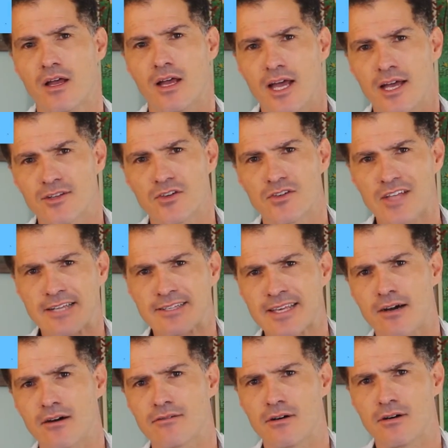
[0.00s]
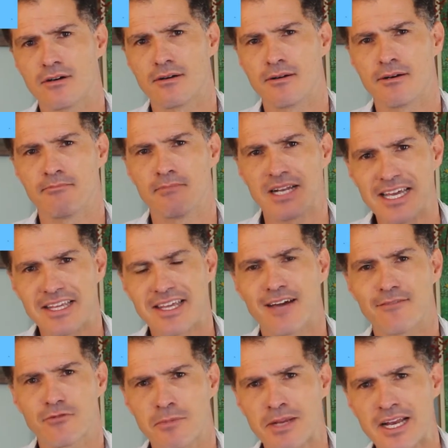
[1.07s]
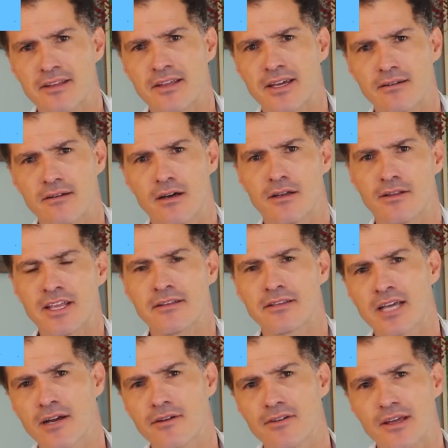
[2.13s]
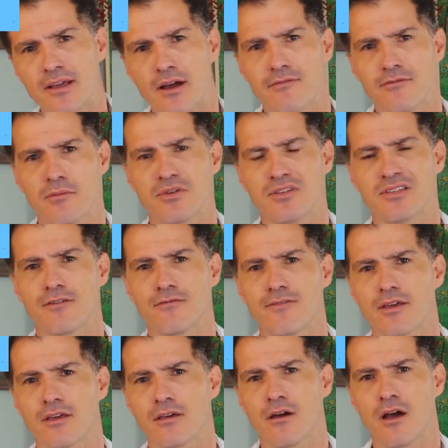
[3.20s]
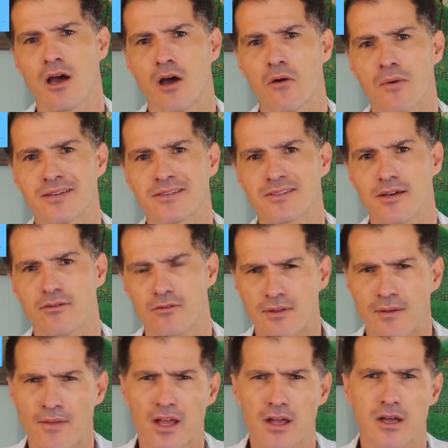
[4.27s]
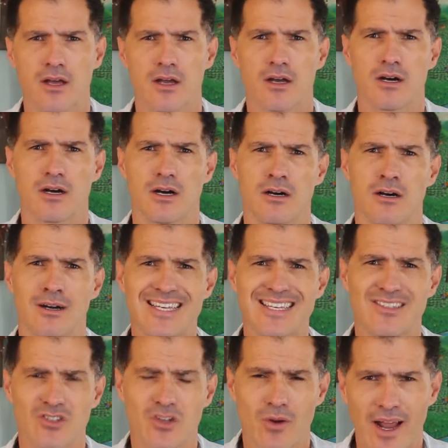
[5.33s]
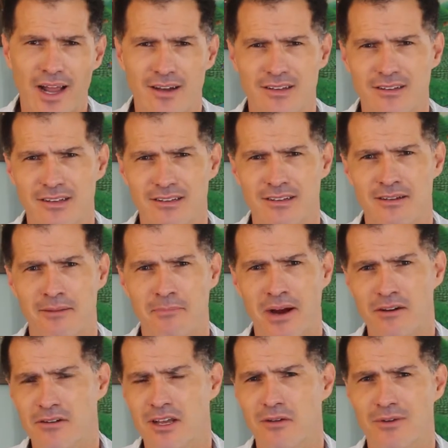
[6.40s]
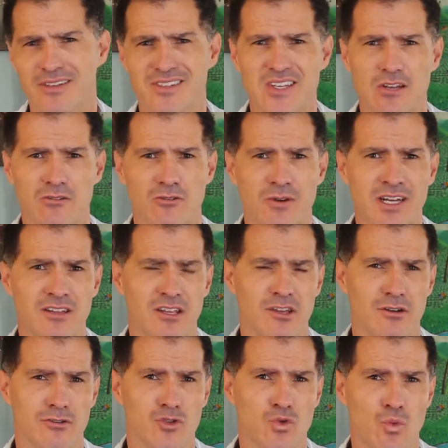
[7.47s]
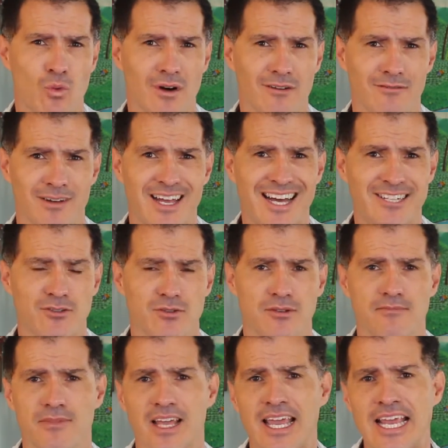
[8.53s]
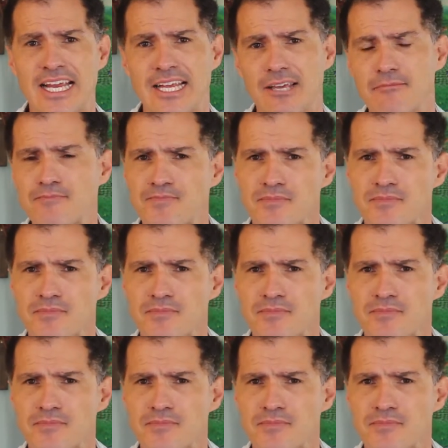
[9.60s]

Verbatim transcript: And so that's how uh, millennia after millennia, uh, the entirety of the Pacific uh, was settled. Uh, Easter Island uh, apparently was settled around the year twelve hundred A D.